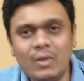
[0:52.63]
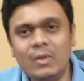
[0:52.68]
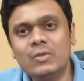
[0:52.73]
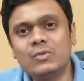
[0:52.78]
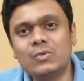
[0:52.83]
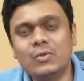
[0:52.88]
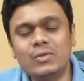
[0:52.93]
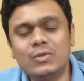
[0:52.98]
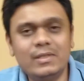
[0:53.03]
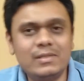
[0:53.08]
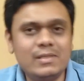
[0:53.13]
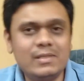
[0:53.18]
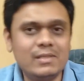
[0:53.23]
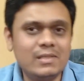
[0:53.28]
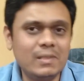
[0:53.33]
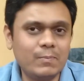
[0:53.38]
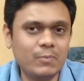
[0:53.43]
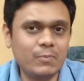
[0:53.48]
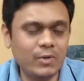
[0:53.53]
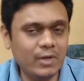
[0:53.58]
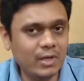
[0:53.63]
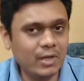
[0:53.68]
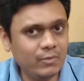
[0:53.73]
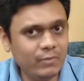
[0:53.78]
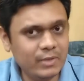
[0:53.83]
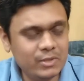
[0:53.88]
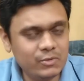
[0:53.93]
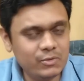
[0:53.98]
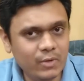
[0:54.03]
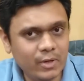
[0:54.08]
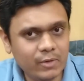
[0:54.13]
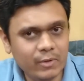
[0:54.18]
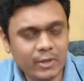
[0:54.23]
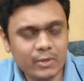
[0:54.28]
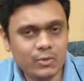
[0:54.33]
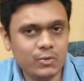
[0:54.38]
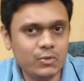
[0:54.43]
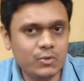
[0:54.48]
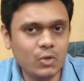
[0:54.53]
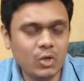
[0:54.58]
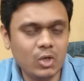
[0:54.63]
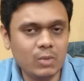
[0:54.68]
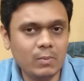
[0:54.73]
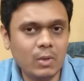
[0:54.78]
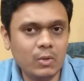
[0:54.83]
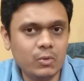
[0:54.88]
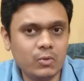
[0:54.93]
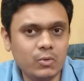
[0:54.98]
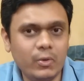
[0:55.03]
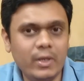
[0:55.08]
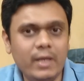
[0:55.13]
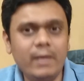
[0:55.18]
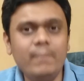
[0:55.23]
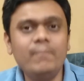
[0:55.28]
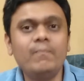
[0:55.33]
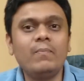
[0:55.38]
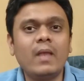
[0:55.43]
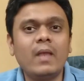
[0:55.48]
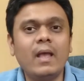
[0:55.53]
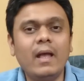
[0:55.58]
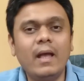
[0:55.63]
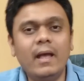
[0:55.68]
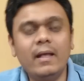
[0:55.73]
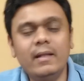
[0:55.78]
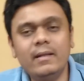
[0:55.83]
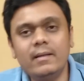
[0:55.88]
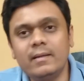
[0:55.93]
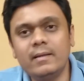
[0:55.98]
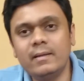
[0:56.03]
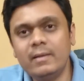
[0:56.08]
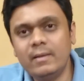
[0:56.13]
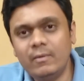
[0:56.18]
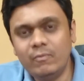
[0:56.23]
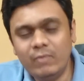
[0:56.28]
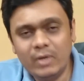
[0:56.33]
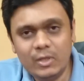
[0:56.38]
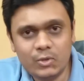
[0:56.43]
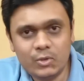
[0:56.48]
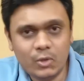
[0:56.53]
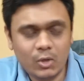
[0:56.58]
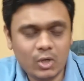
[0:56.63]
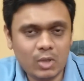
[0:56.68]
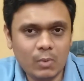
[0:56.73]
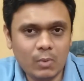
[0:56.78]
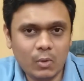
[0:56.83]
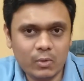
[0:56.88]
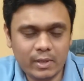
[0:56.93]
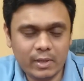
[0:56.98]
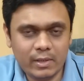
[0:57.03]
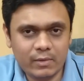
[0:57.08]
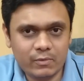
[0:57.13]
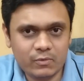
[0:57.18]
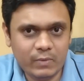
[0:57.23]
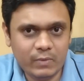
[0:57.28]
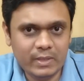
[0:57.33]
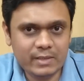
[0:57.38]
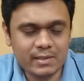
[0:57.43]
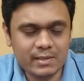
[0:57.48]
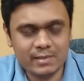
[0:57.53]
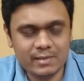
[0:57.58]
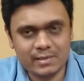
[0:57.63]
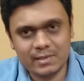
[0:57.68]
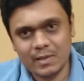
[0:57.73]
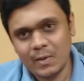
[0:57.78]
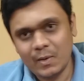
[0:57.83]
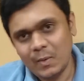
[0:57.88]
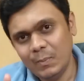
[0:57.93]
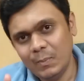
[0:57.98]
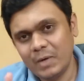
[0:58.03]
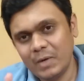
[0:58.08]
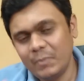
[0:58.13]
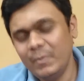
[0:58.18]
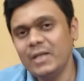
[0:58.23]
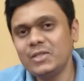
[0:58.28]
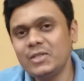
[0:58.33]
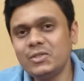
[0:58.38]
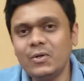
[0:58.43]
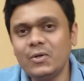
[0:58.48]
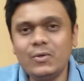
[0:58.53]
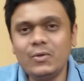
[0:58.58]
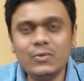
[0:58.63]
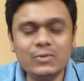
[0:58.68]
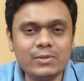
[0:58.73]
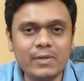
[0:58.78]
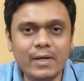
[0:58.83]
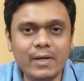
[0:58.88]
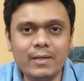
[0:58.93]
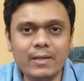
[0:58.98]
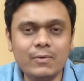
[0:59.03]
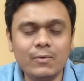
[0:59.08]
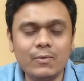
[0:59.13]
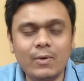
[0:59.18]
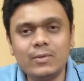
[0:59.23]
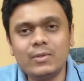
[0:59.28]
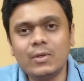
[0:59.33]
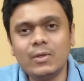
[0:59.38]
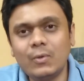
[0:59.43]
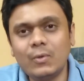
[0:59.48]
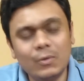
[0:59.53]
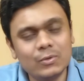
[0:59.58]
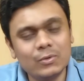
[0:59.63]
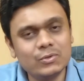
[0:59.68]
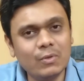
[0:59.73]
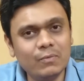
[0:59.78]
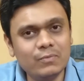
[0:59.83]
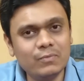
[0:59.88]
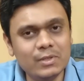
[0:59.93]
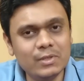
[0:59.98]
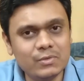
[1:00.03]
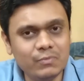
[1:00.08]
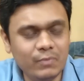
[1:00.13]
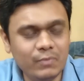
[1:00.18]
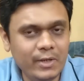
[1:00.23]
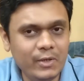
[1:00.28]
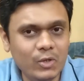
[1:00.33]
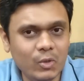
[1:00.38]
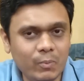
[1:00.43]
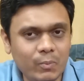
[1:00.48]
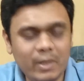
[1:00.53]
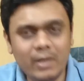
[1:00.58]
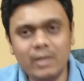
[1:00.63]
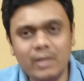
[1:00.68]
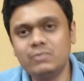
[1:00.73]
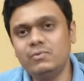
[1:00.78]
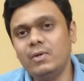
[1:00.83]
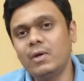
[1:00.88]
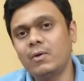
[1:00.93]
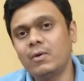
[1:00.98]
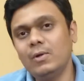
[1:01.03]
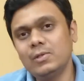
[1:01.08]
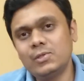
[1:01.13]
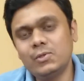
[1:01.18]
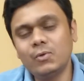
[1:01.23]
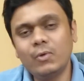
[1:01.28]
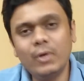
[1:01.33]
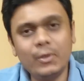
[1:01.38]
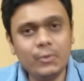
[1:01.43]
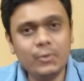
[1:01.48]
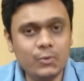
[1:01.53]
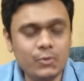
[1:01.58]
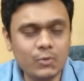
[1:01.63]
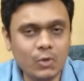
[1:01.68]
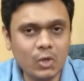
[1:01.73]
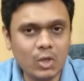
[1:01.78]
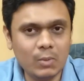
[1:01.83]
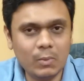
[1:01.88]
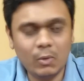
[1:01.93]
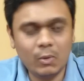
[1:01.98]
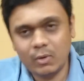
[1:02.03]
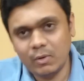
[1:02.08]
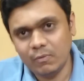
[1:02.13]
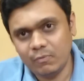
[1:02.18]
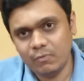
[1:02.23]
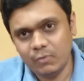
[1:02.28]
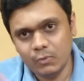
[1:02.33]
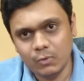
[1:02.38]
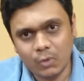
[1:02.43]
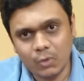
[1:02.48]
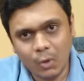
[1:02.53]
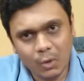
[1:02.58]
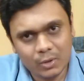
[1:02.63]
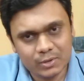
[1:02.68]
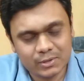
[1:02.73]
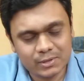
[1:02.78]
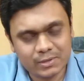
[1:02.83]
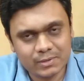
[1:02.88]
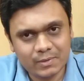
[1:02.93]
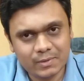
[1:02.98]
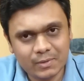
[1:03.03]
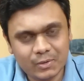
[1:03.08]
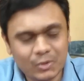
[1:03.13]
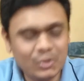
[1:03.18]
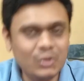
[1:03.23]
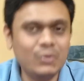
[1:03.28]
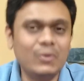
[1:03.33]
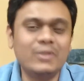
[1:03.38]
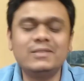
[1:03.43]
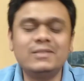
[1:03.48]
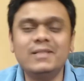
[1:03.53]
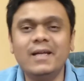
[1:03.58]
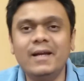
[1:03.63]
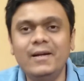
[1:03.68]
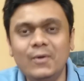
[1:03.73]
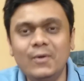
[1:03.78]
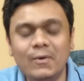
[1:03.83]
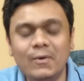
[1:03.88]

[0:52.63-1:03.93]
So this is the product which we are going to talk about today, and we'll talk about its features. But make sure to stay throughout the course of this video because we are also going to talk about a few cons towards the end